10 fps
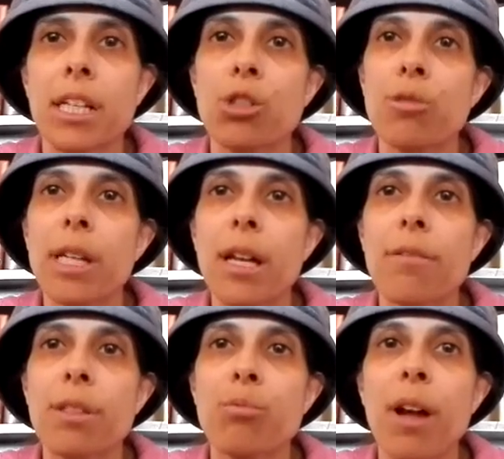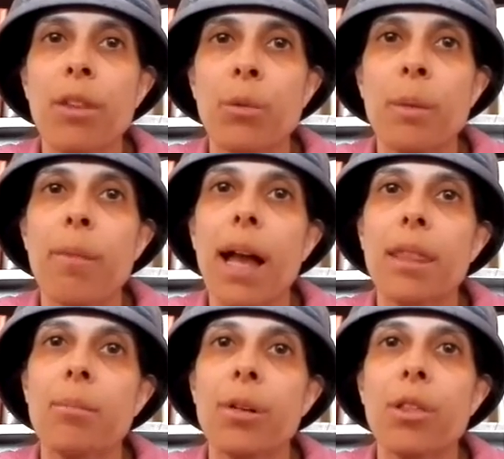and tricking of his brother when
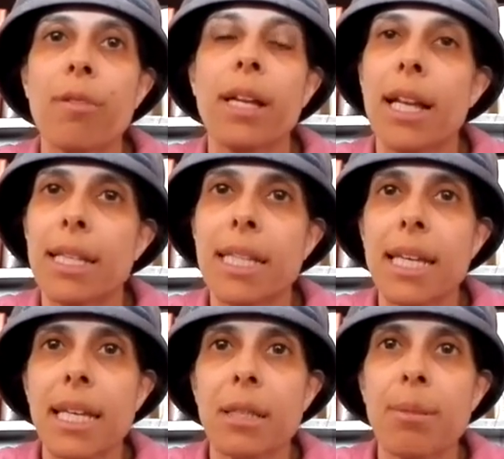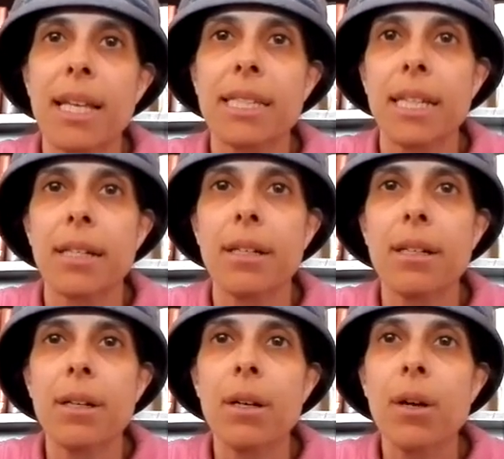buying the birthright and taking the blessing?
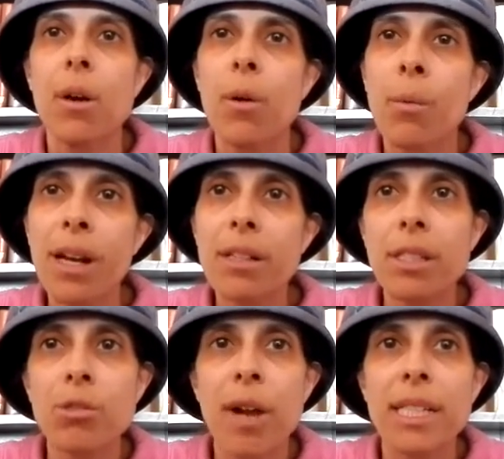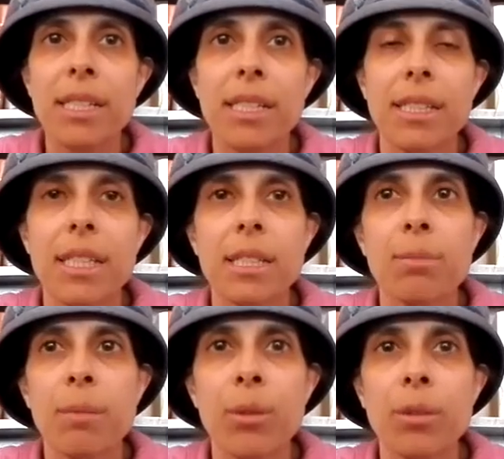Where is his righteousness and
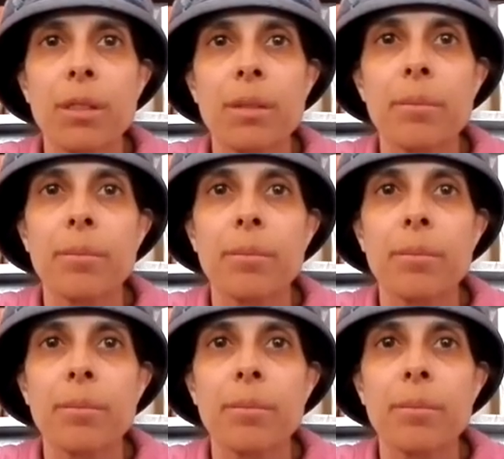tmimut?